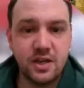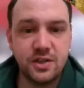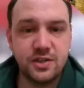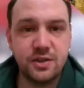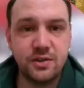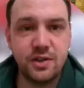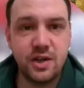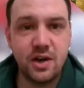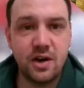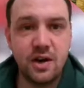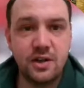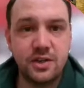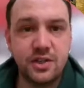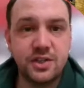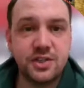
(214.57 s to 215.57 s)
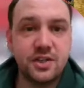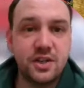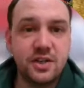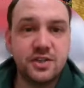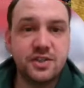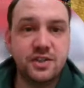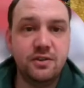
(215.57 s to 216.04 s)
so they are just
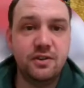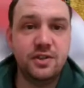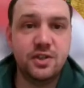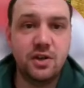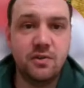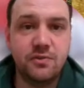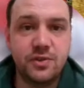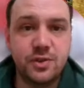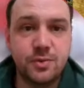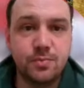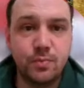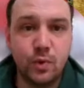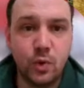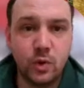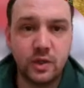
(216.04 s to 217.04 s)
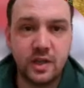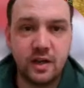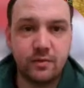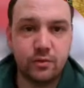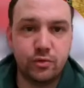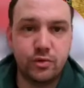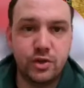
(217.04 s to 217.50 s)
a series of small
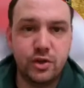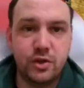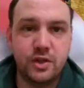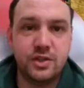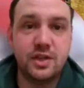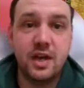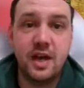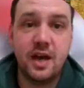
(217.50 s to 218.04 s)
cavalry units.